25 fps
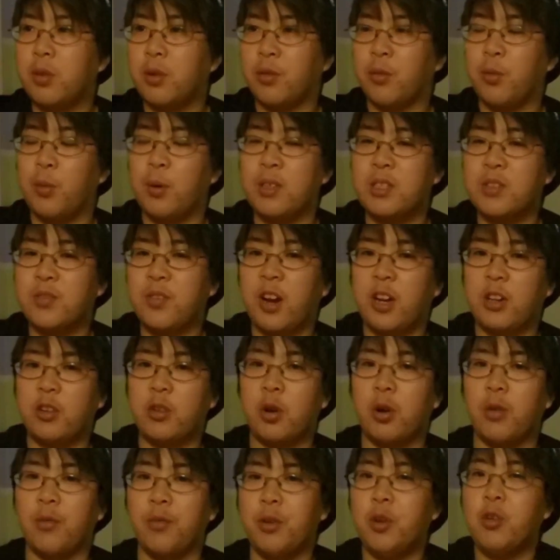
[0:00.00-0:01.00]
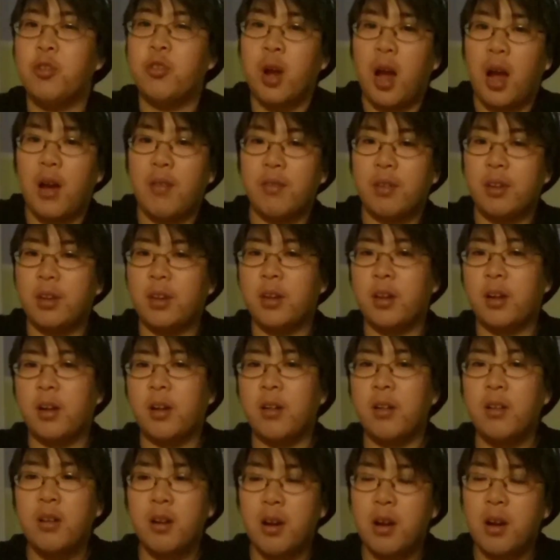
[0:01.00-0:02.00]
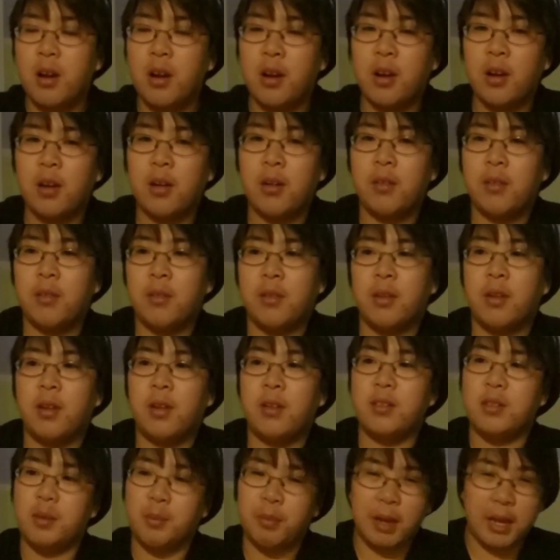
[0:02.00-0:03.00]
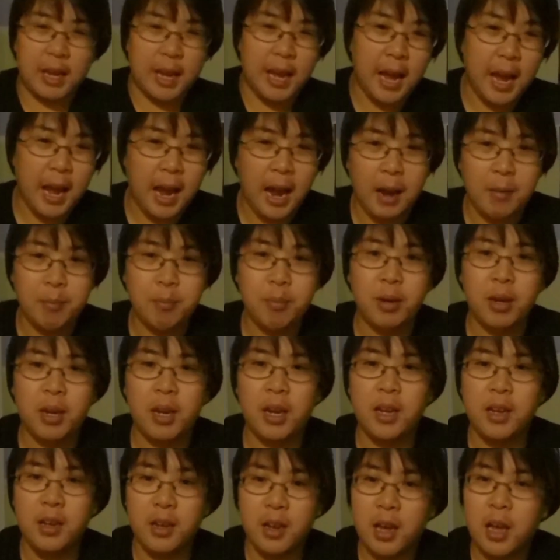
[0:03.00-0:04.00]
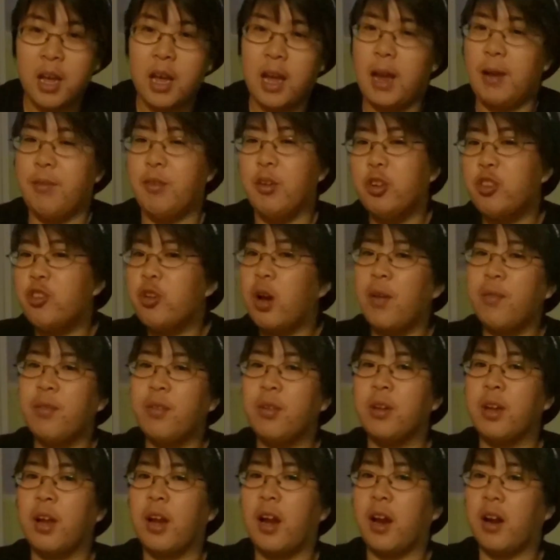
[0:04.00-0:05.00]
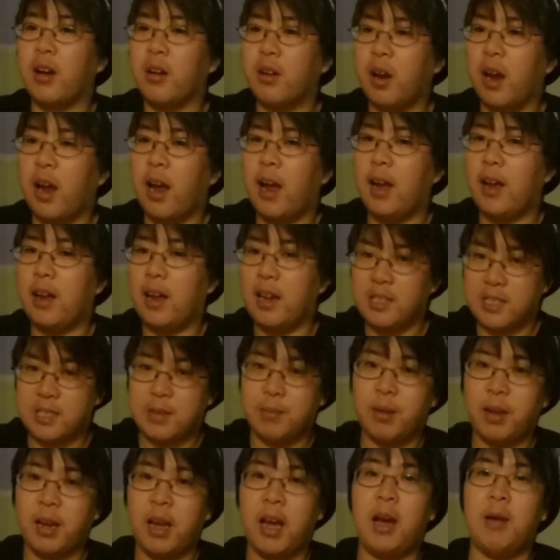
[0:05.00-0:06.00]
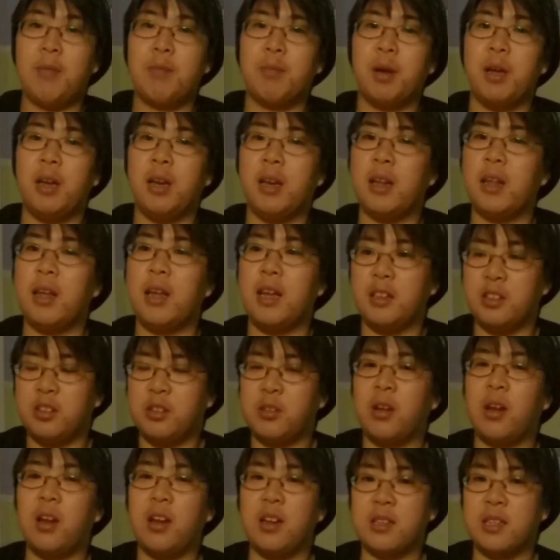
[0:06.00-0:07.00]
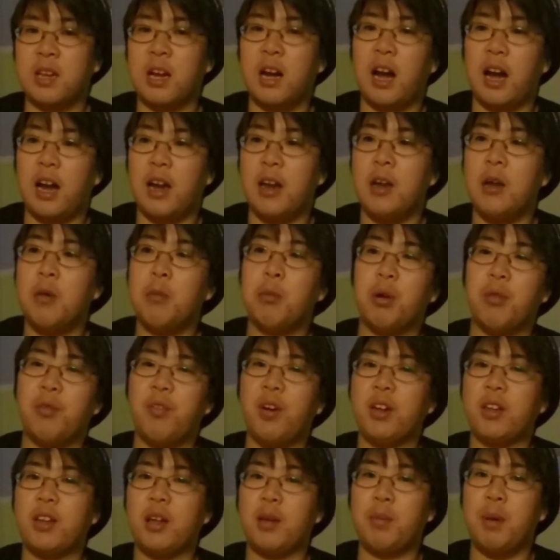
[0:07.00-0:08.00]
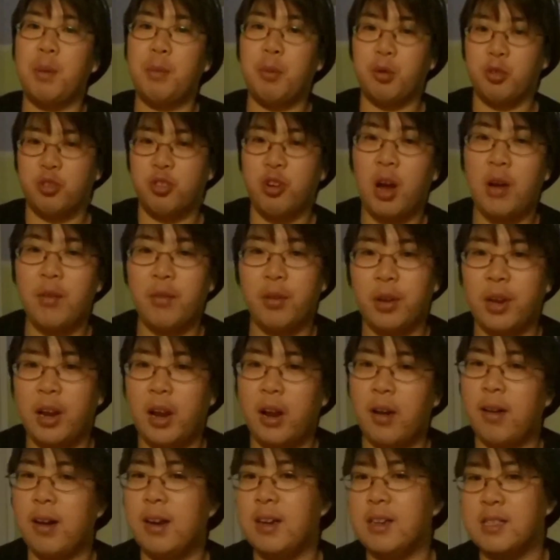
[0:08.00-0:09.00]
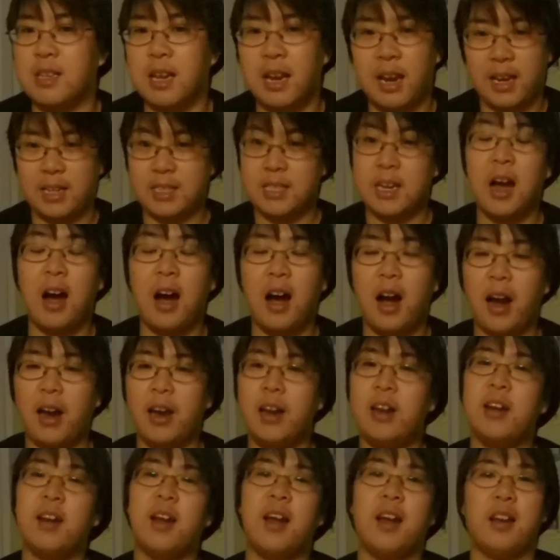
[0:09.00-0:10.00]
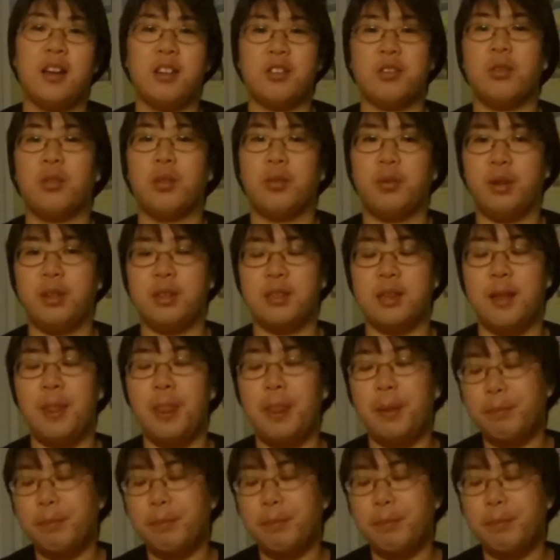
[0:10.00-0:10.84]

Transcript: risk factor of you traveling there, something happening, if you travel there and something happened, it's high. But the fact that people travel there isn't as high, and that's the only reason.